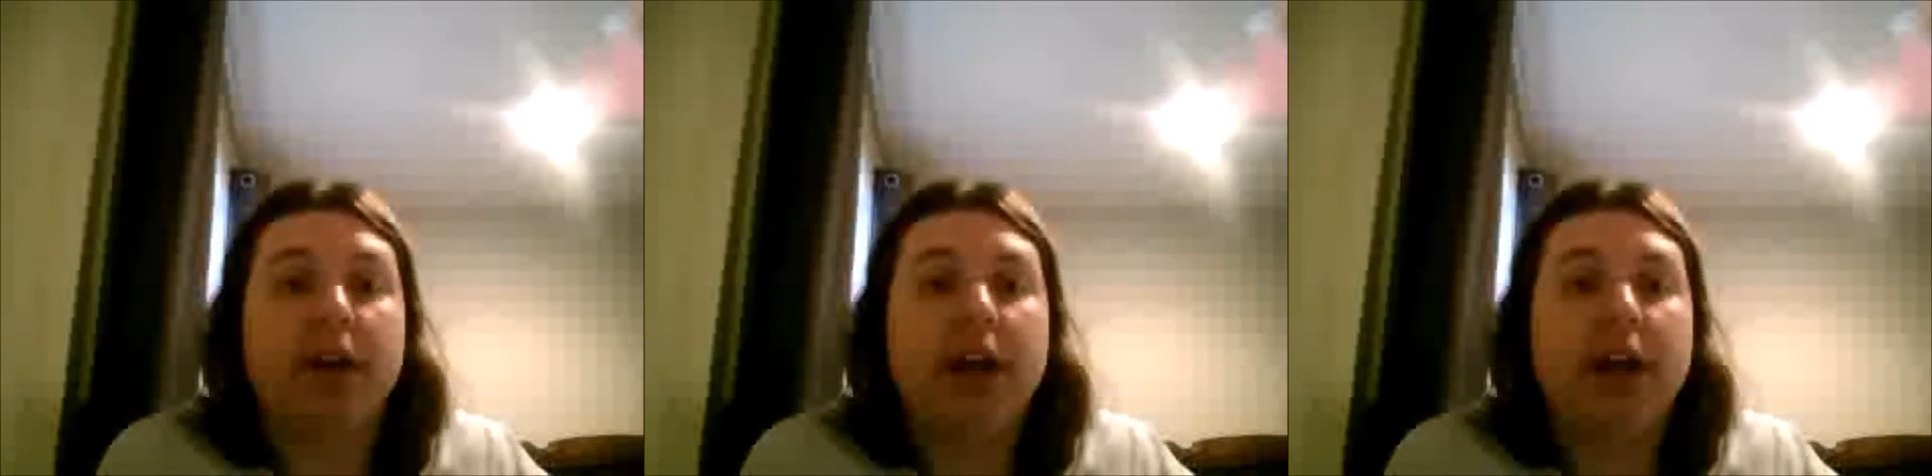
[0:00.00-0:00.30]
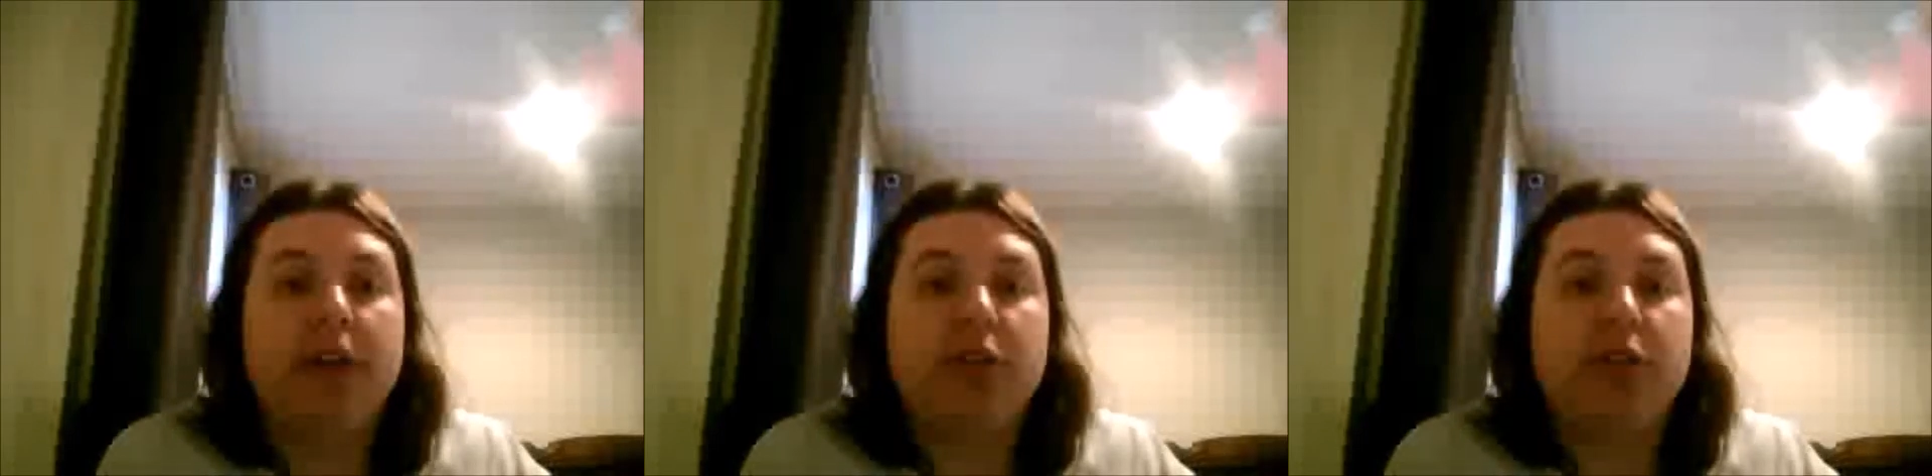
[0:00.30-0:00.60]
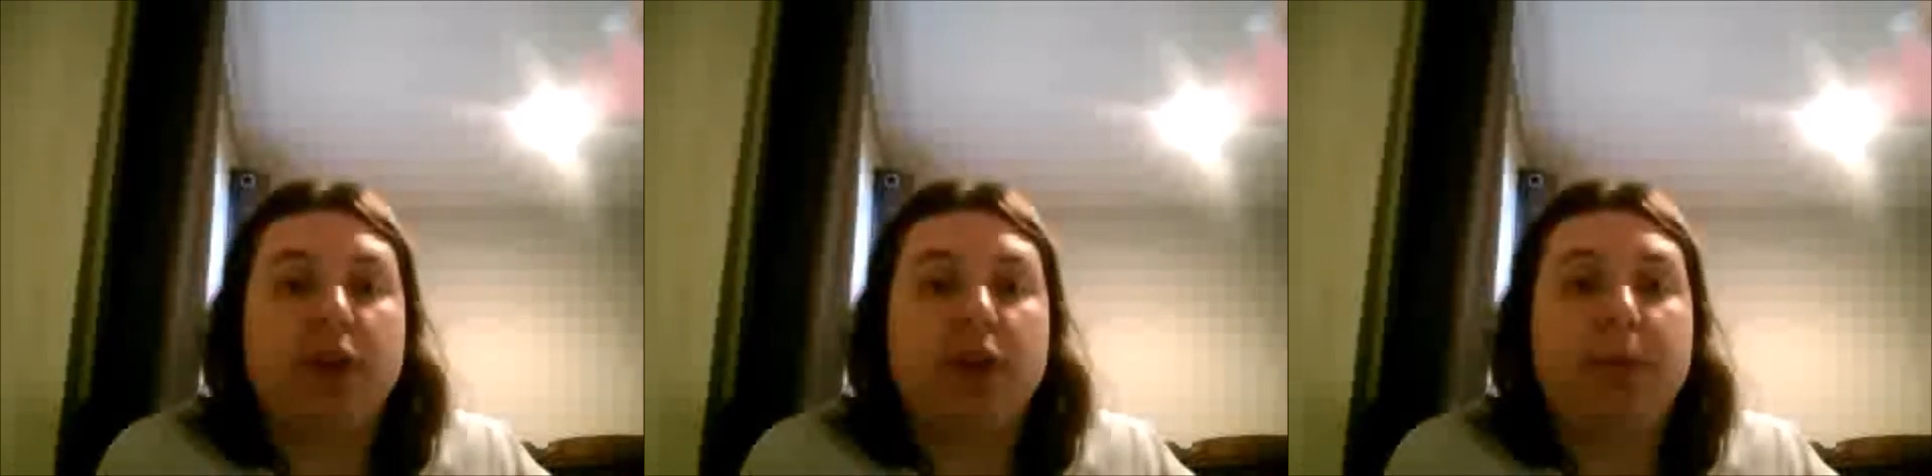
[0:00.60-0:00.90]
to describe
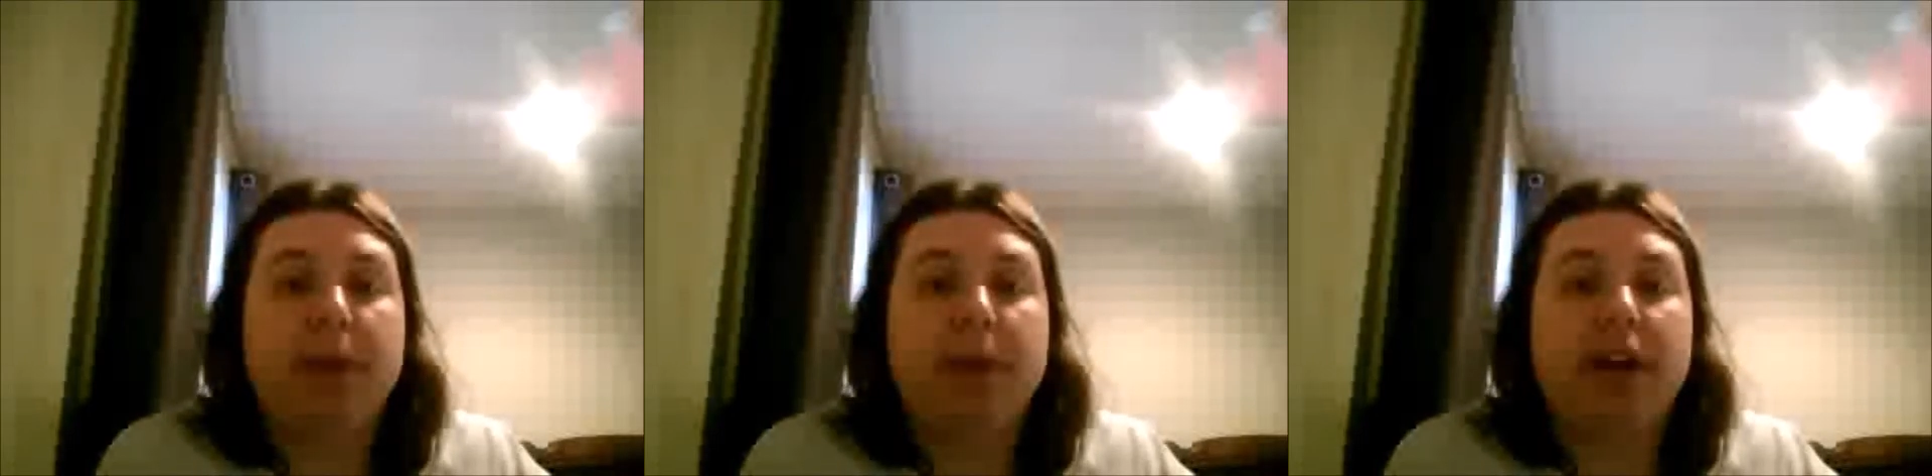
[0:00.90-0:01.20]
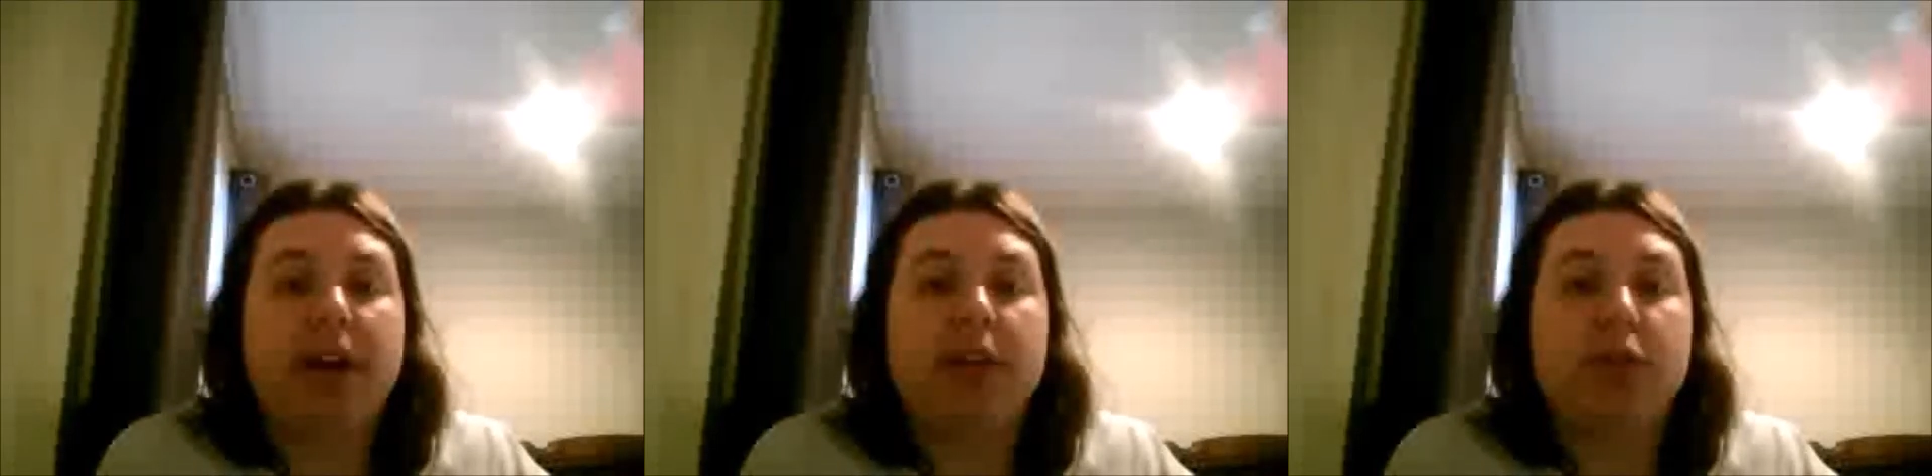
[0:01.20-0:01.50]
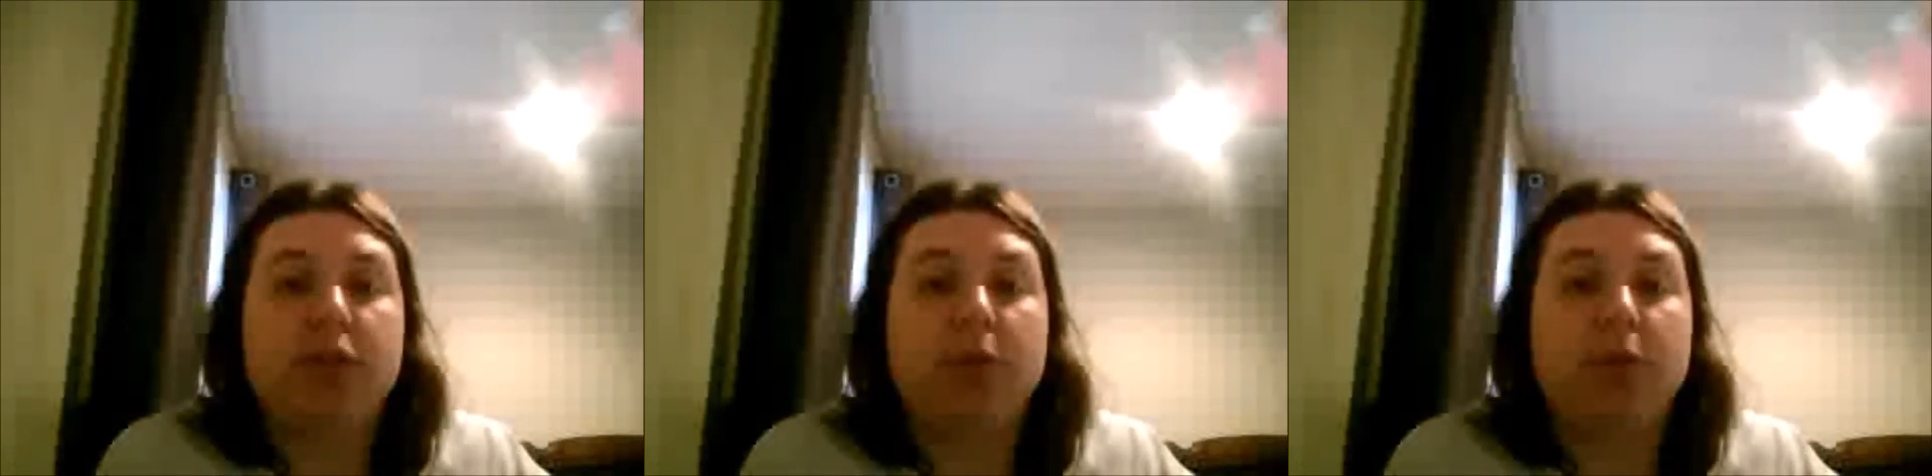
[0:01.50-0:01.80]
what Americans
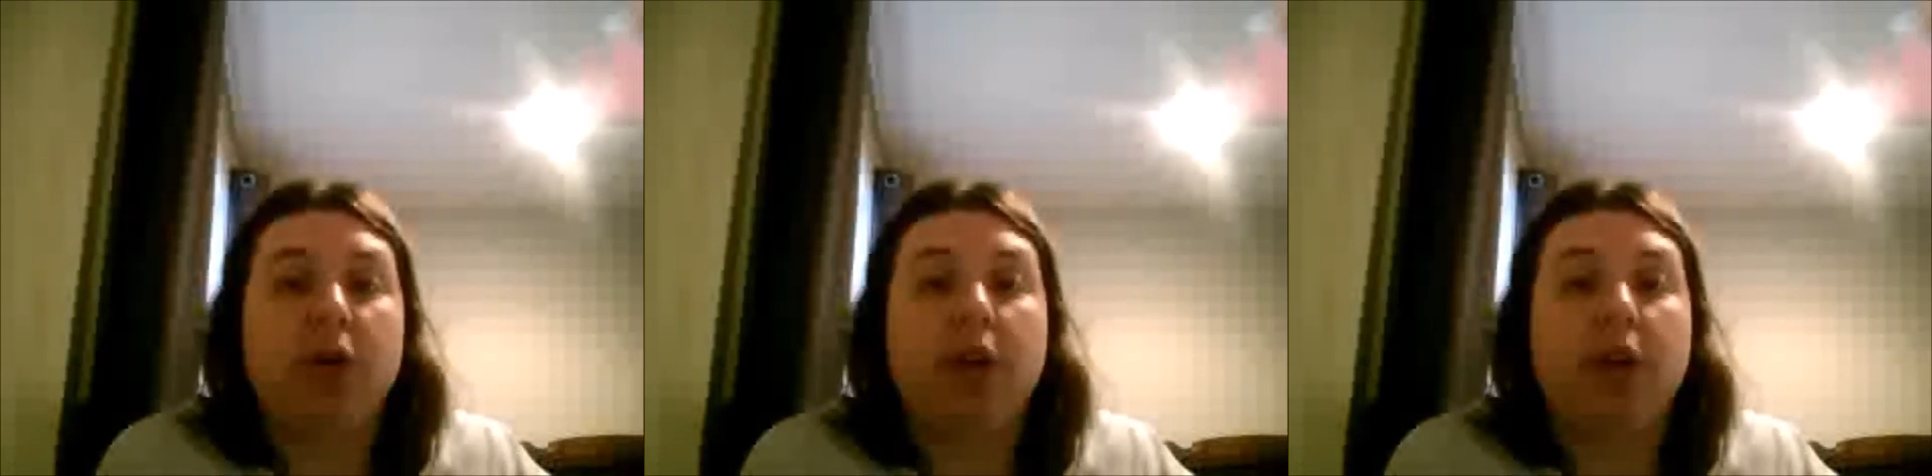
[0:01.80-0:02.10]
would call the